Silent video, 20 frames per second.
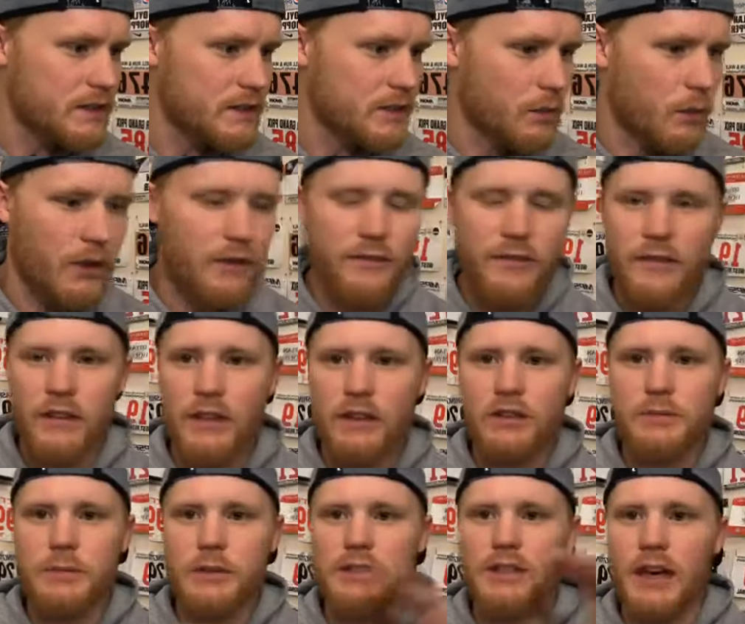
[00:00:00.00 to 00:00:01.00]
The way
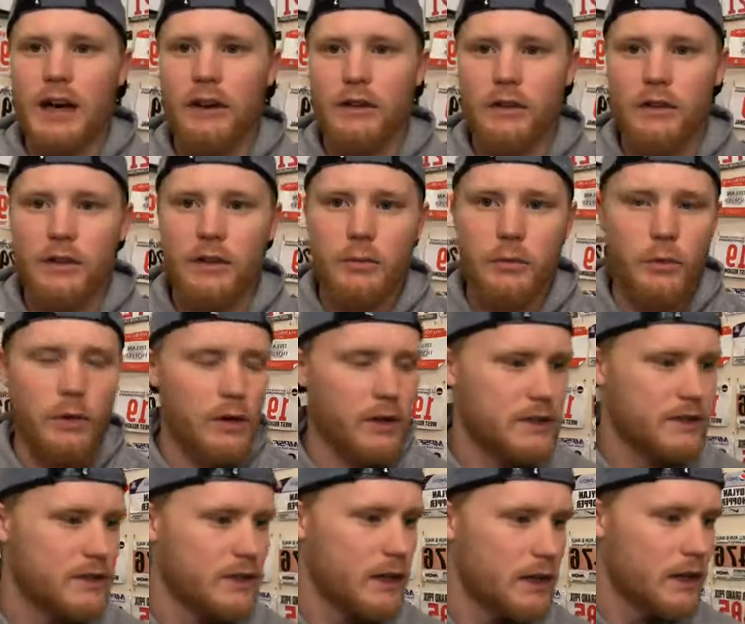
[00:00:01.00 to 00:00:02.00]
Facebook's algorithm
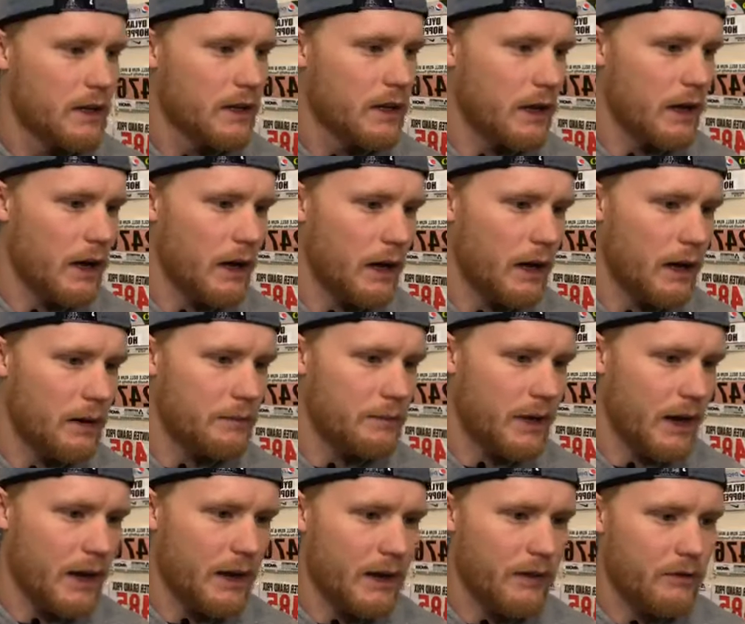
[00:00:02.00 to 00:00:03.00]
works, um,
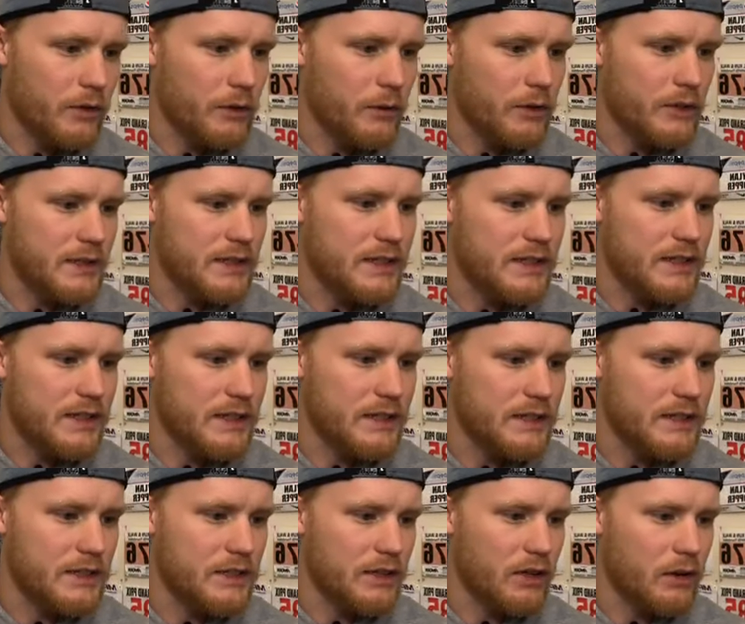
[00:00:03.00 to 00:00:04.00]
not everyone sees
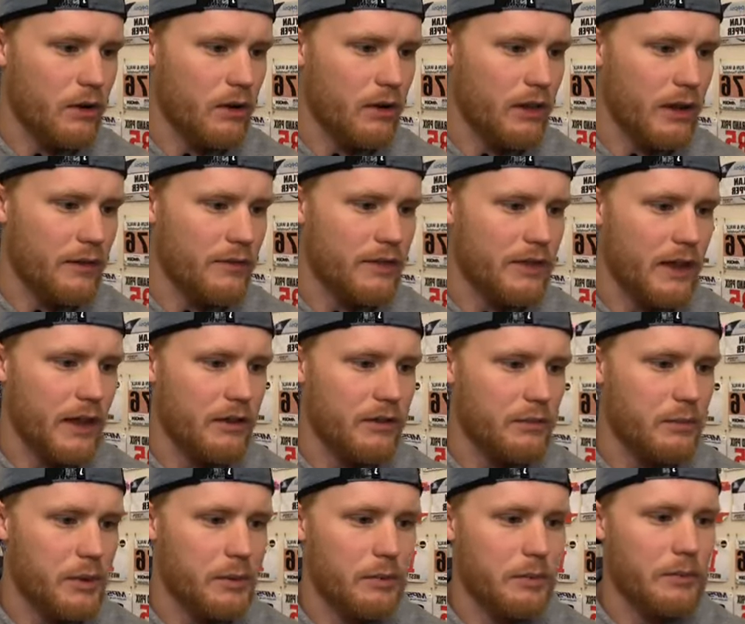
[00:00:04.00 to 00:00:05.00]
it, so
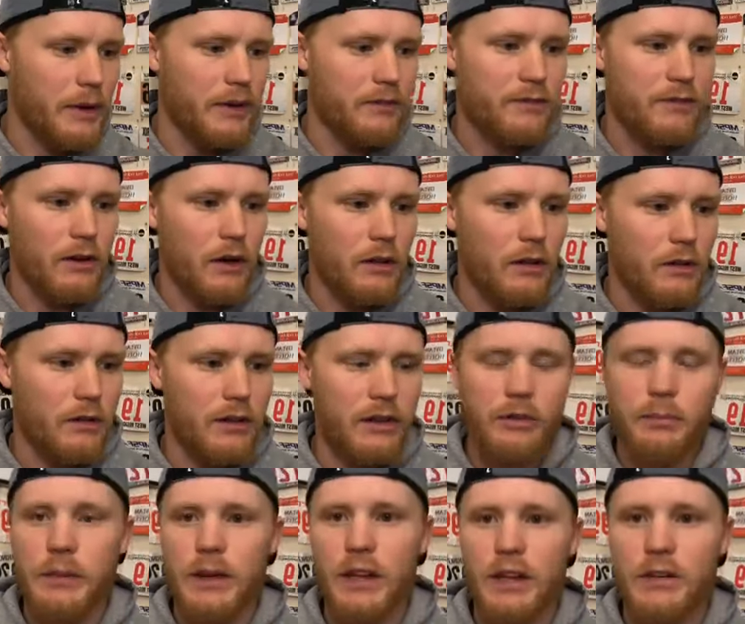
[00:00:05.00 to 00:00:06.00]
11,000 people might follow
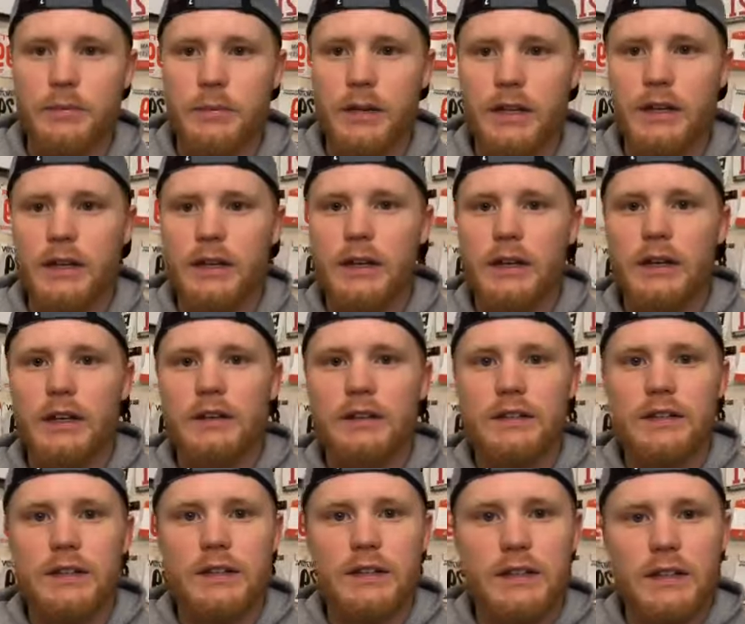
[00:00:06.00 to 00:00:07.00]
this page, but
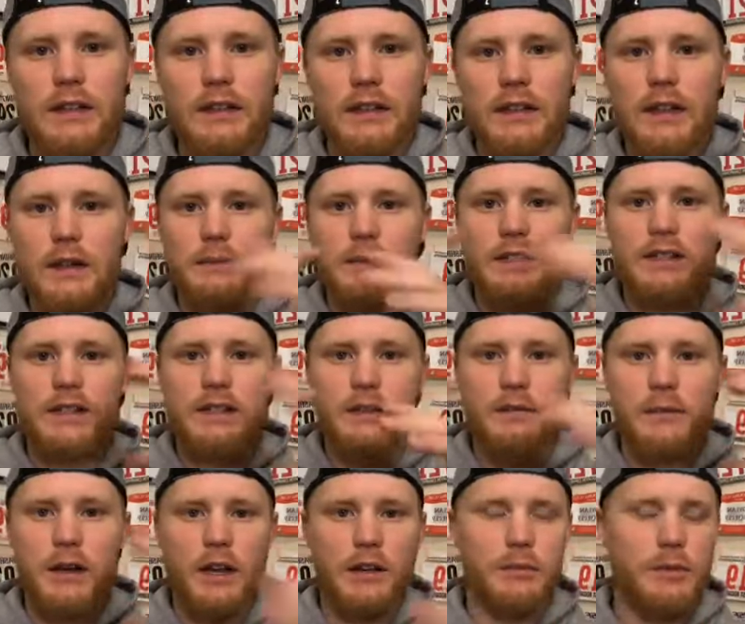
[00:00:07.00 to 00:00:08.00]
it, it limits the
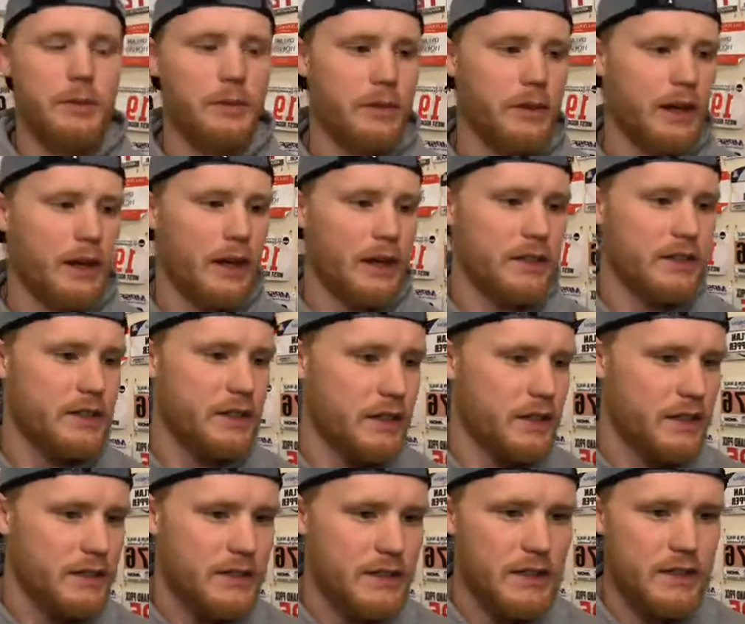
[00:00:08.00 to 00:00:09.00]
amount of people that actually get
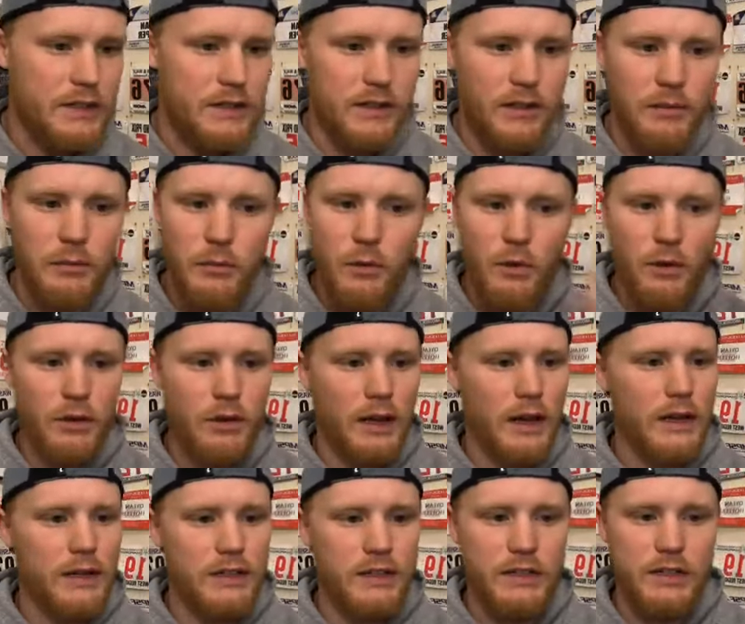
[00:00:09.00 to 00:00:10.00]
to see it. So the more
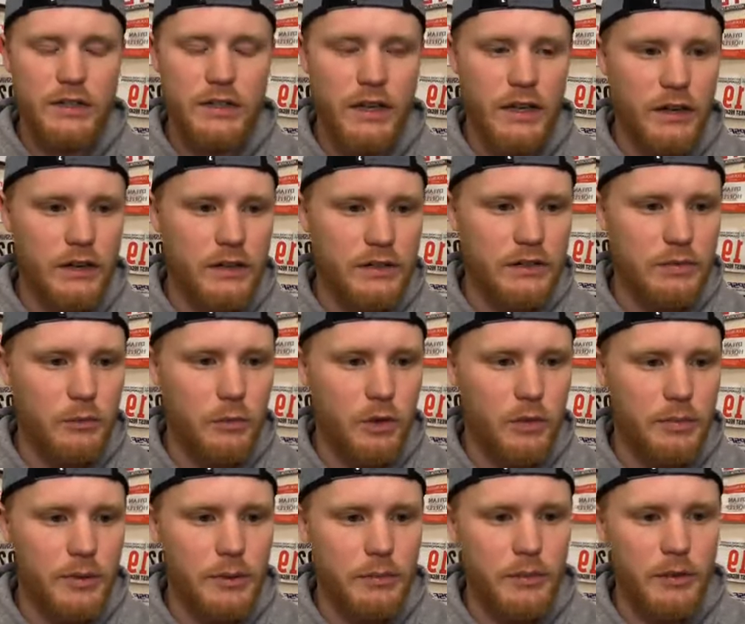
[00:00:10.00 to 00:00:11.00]
likes and shares, more
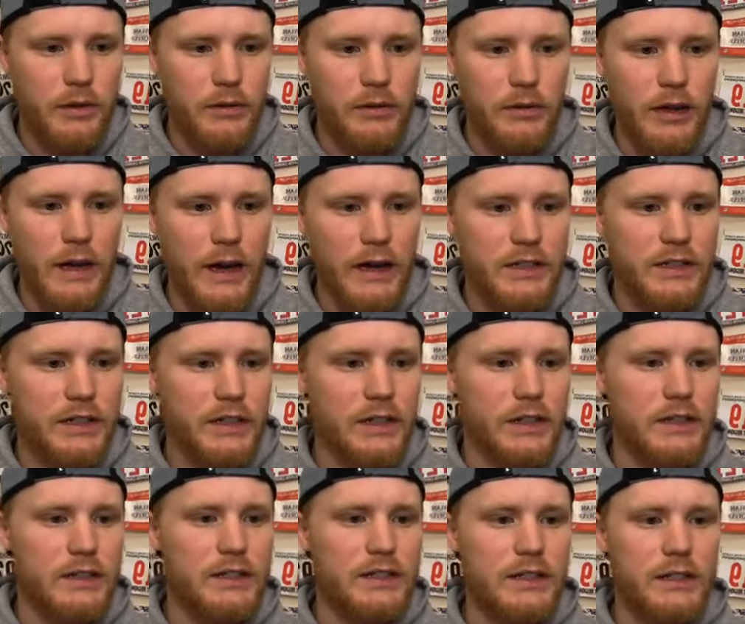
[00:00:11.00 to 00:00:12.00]
people actually get
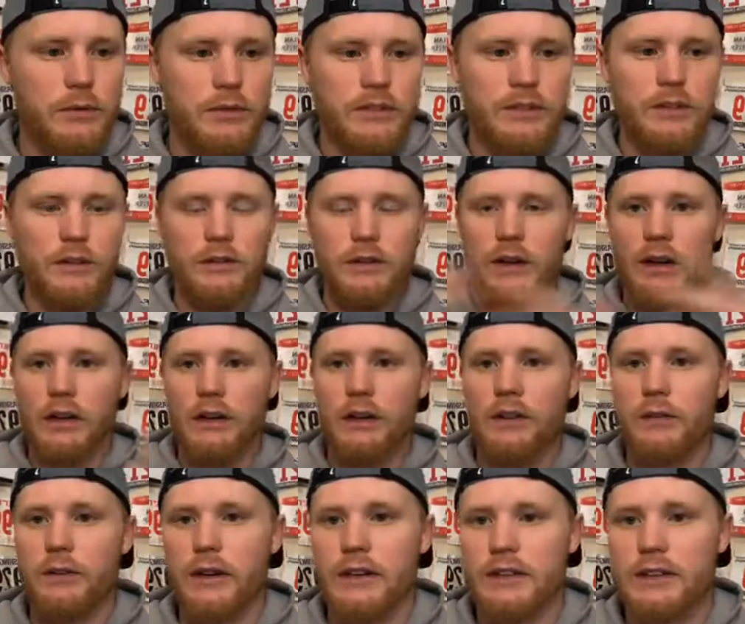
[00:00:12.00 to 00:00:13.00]
to see what's going on.
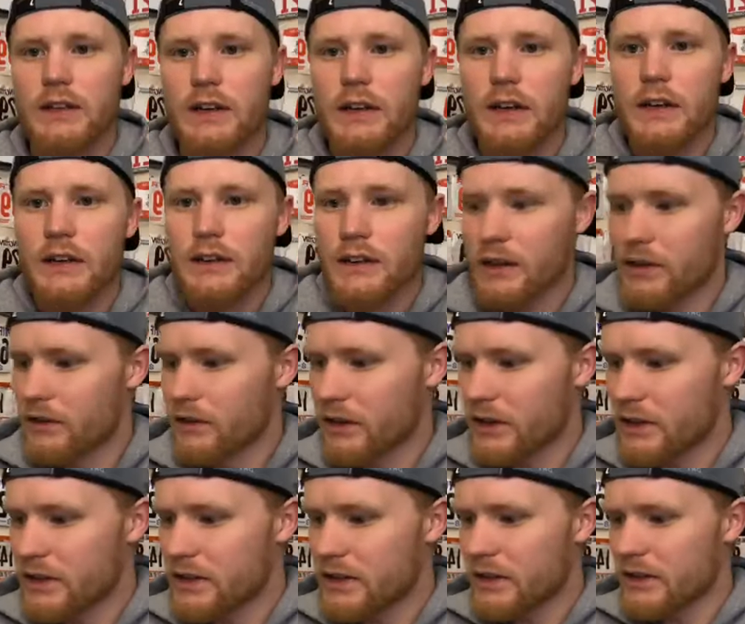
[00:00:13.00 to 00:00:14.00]
Otherwise, they don't get
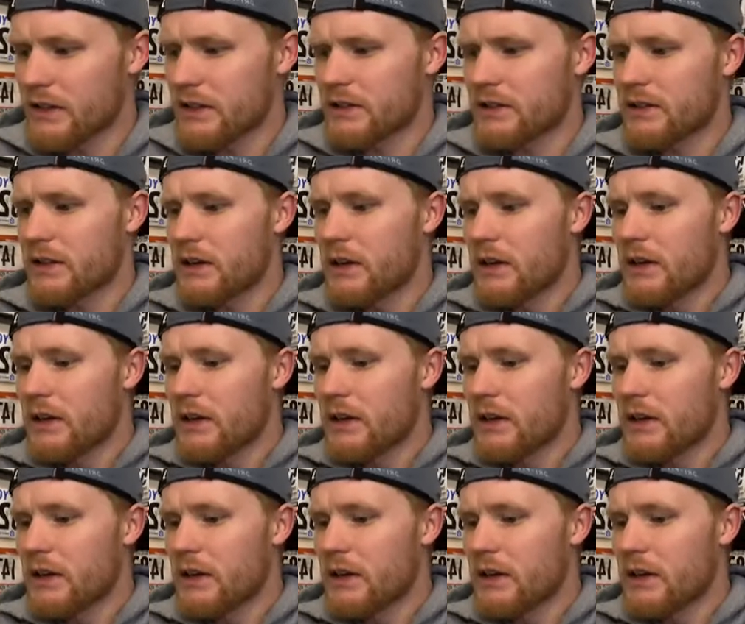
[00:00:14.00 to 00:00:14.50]
to see this.